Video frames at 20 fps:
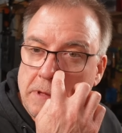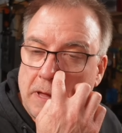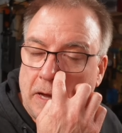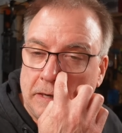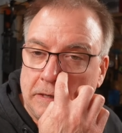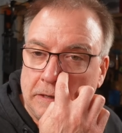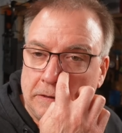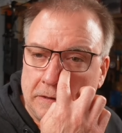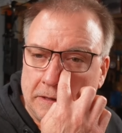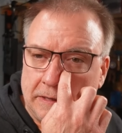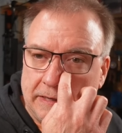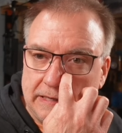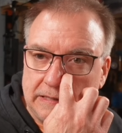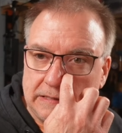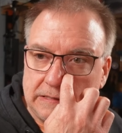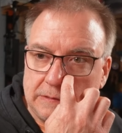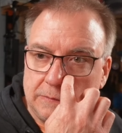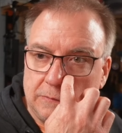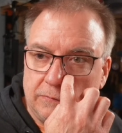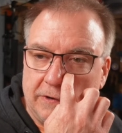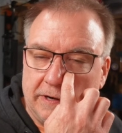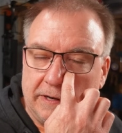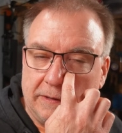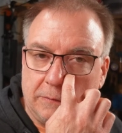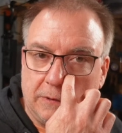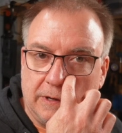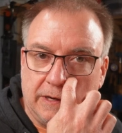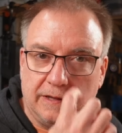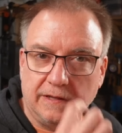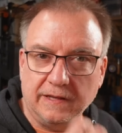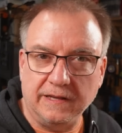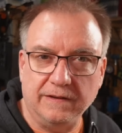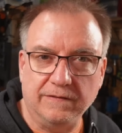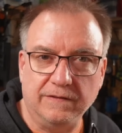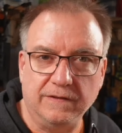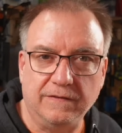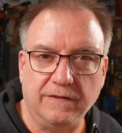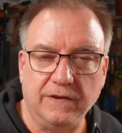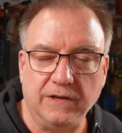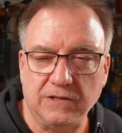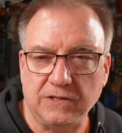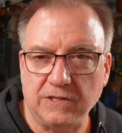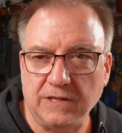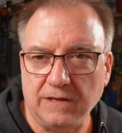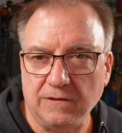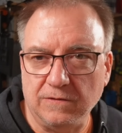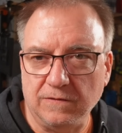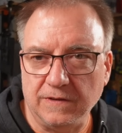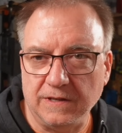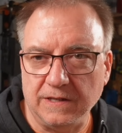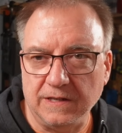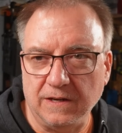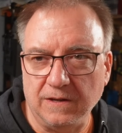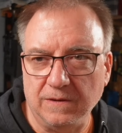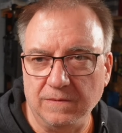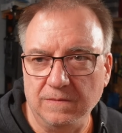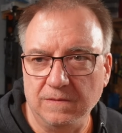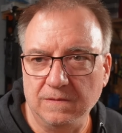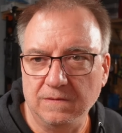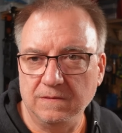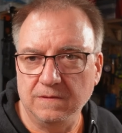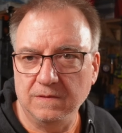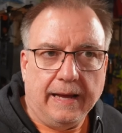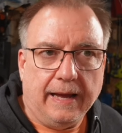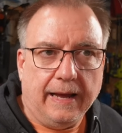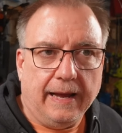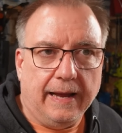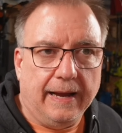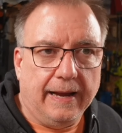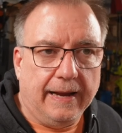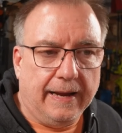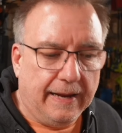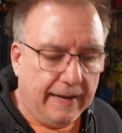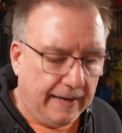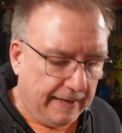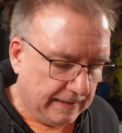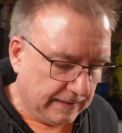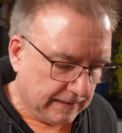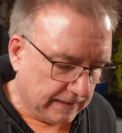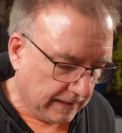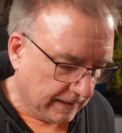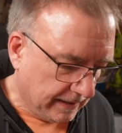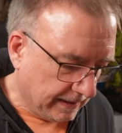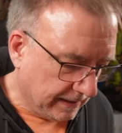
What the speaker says: I don't think it's really worthy of a first channel video. And